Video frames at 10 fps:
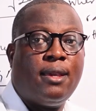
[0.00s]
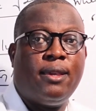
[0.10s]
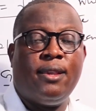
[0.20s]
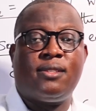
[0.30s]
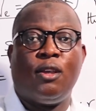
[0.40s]

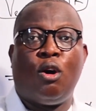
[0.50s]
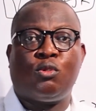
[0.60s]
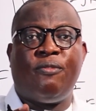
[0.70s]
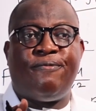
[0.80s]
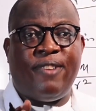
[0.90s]
is
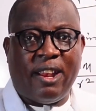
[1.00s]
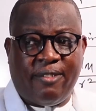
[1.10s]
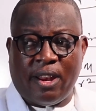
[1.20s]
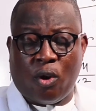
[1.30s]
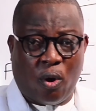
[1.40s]
also very,
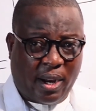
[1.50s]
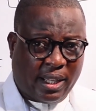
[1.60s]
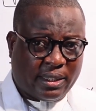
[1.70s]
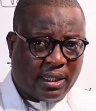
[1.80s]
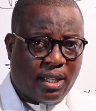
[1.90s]
very
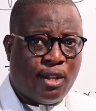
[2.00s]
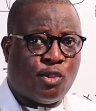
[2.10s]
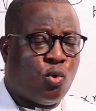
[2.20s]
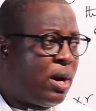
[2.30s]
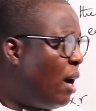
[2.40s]
correct
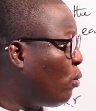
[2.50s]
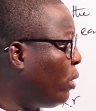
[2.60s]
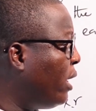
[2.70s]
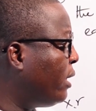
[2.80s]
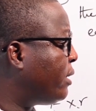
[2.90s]
to
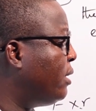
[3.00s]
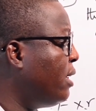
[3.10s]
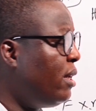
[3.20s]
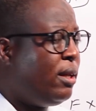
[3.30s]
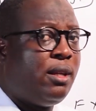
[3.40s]
calculate
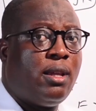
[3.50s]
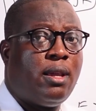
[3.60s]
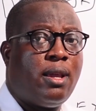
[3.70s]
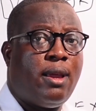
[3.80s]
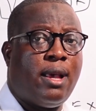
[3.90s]
the
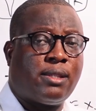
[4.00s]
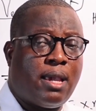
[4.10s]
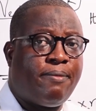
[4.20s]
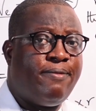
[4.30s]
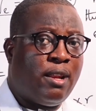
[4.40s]

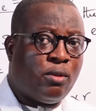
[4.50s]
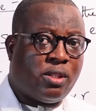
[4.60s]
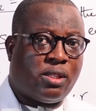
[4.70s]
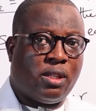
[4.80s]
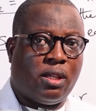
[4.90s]
escape
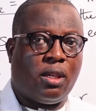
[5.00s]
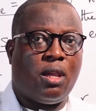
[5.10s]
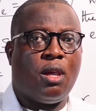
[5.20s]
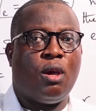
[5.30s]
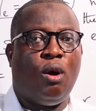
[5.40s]
velocity
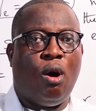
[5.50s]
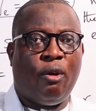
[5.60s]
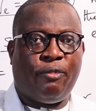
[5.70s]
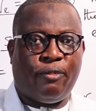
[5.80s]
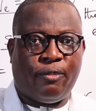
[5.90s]

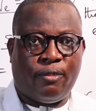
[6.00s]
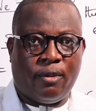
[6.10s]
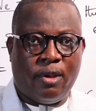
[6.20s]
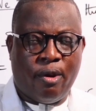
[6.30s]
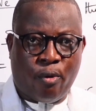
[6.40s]
of
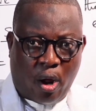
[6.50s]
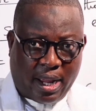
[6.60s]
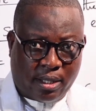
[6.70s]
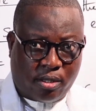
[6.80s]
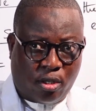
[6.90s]
a
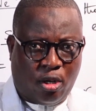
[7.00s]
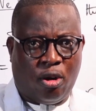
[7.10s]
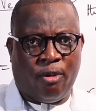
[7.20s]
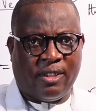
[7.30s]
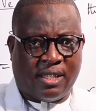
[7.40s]
rocket or
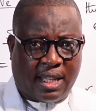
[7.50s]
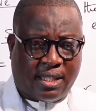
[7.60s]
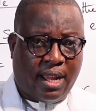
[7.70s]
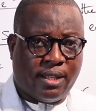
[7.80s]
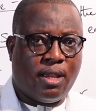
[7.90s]
of a
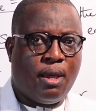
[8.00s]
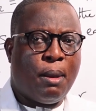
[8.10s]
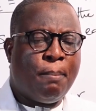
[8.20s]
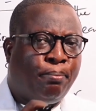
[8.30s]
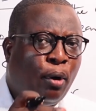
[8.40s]
satellite.
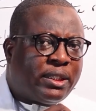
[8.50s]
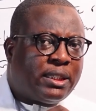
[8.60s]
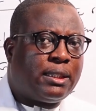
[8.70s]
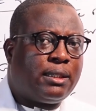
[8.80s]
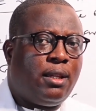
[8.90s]

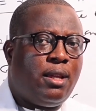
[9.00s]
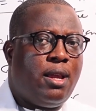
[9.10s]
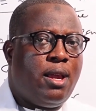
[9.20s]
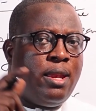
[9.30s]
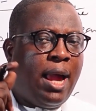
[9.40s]
But
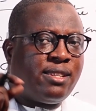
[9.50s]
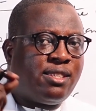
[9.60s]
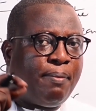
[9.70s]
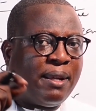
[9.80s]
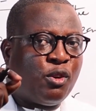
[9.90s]
there is
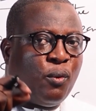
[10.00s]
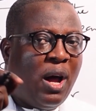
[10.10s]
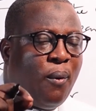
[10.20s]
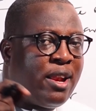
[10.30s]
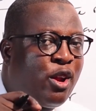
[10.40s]
a
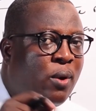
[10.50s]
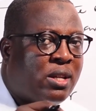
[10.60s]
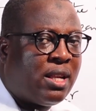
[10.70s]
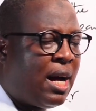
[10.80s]
particular one the question